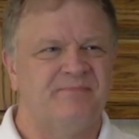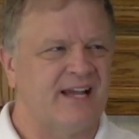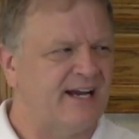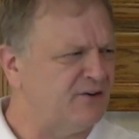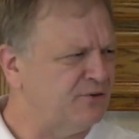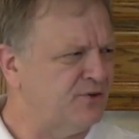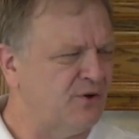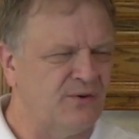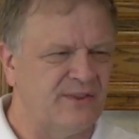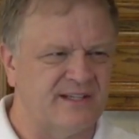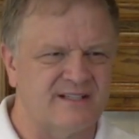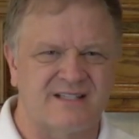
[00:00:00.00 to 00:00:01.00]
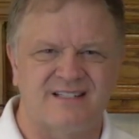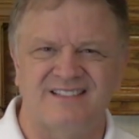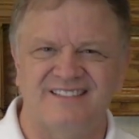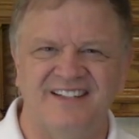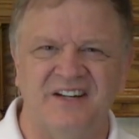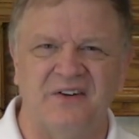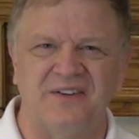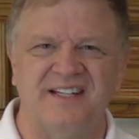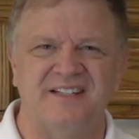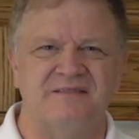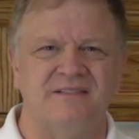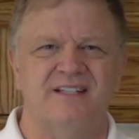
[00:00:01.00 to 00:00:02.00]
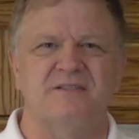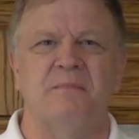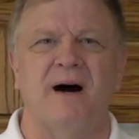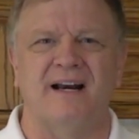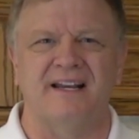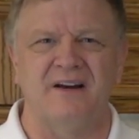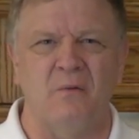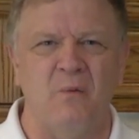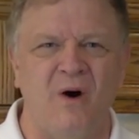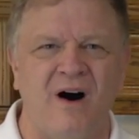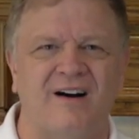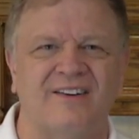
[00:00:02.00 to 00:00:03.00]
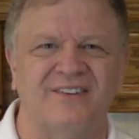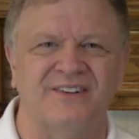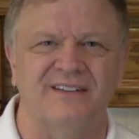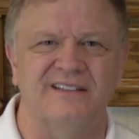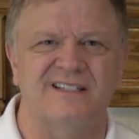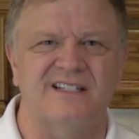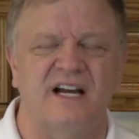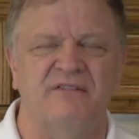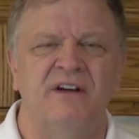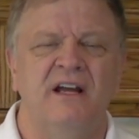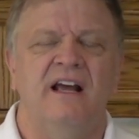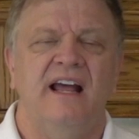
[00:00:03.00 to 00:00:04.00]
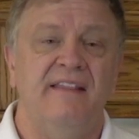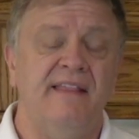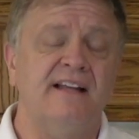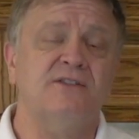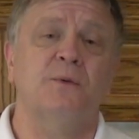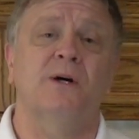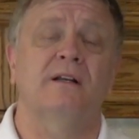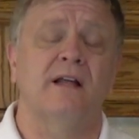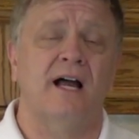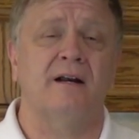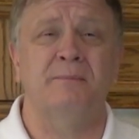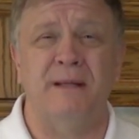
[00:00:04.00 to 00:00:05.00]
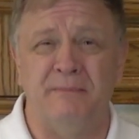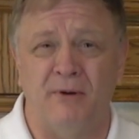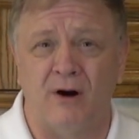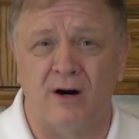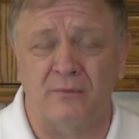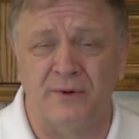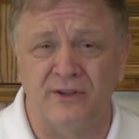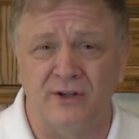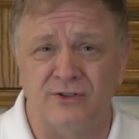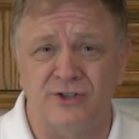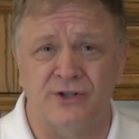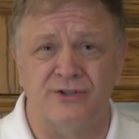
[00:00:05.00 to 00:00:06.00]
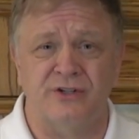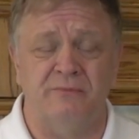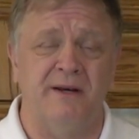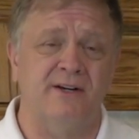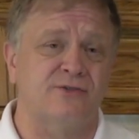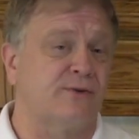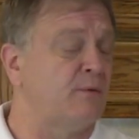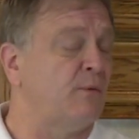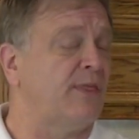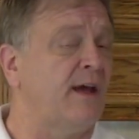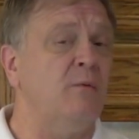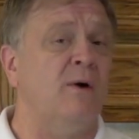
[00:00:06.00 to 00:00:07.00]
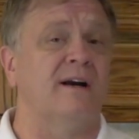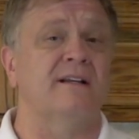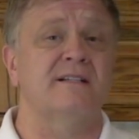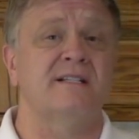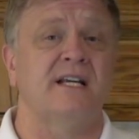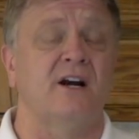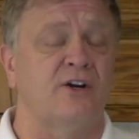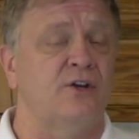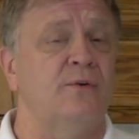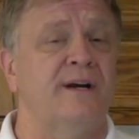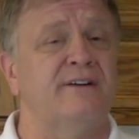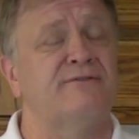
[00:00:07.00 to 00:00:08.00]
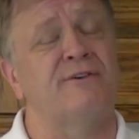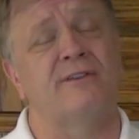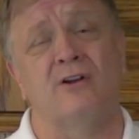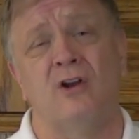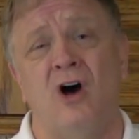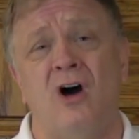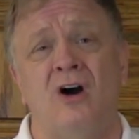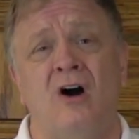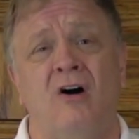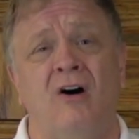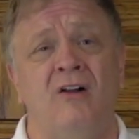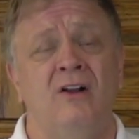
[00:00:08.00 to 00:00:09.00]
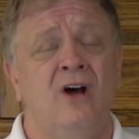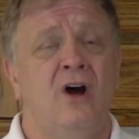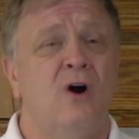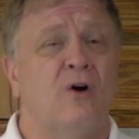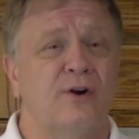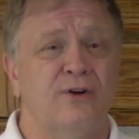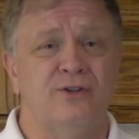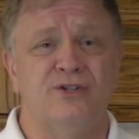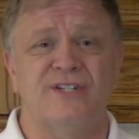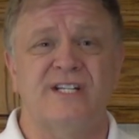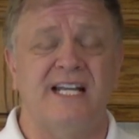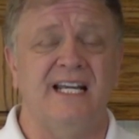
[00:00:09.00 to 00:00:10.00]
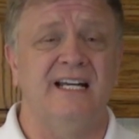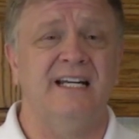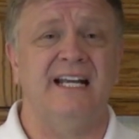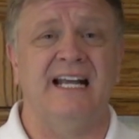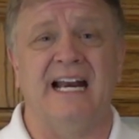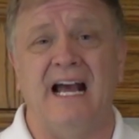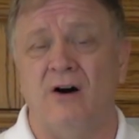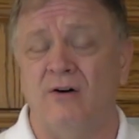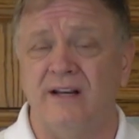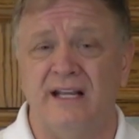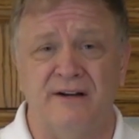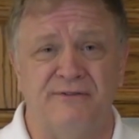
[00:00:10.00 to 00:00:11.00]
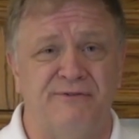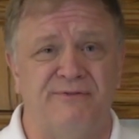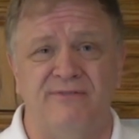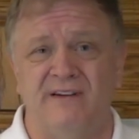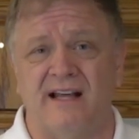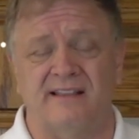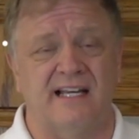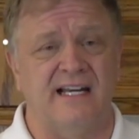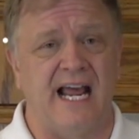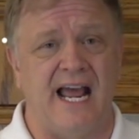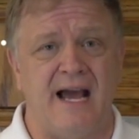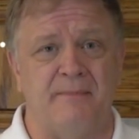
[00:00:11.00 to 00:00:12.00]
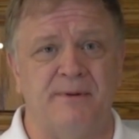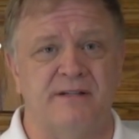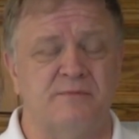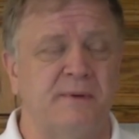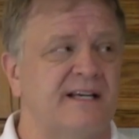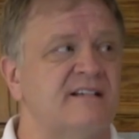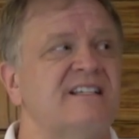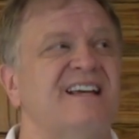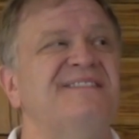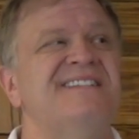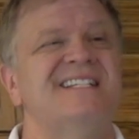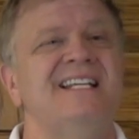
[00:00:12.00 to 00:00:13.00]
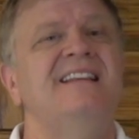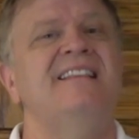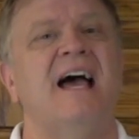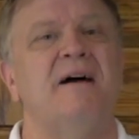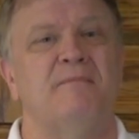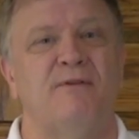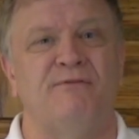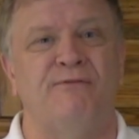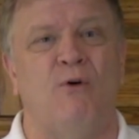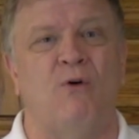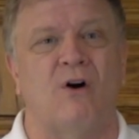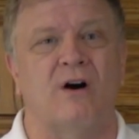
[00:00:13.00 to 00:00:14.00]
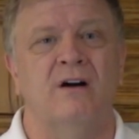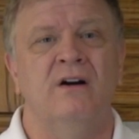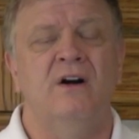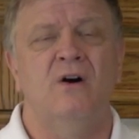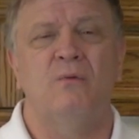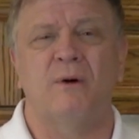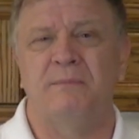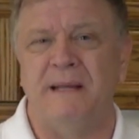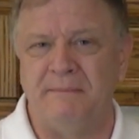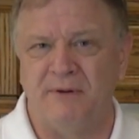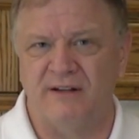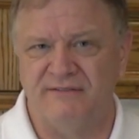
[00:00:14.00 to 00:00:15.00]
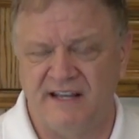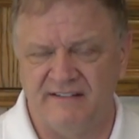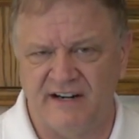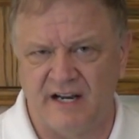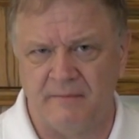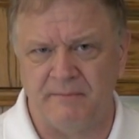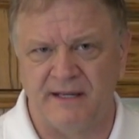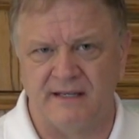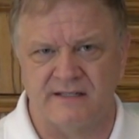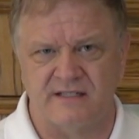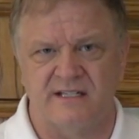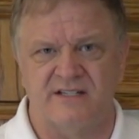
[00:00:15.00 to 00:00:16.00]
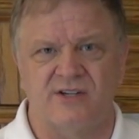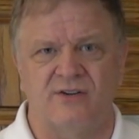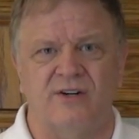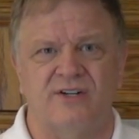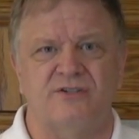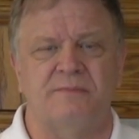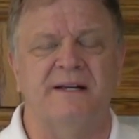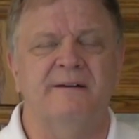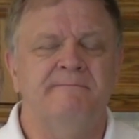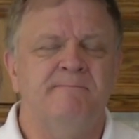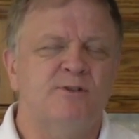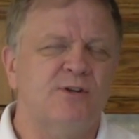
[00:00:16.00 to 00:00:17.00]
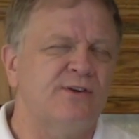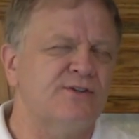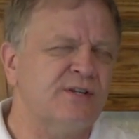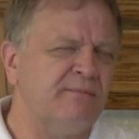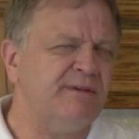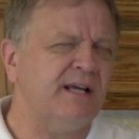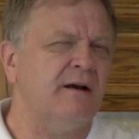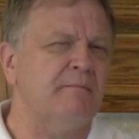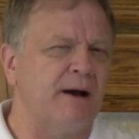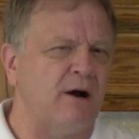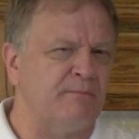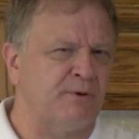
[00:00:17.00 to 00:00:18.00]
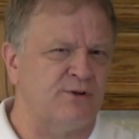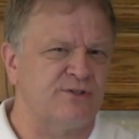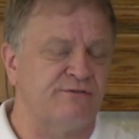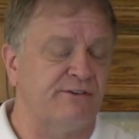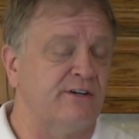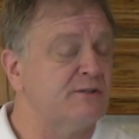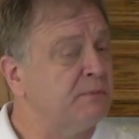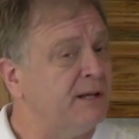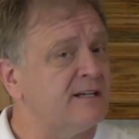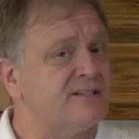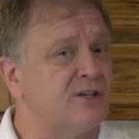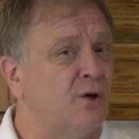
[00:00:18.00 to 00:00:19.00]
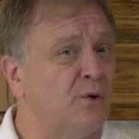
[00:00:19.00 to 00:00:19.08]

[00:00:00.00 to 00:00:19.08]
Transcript: I don't know this, you know, this body of water and stuff. And that's where a lot of people are with your church and ministry. They want to see, are you in it for the long haul, or are you just in and out if nothing happens? Because they've seen that before where people have given up because of discouragement. So there's something about perseverance. Plus, the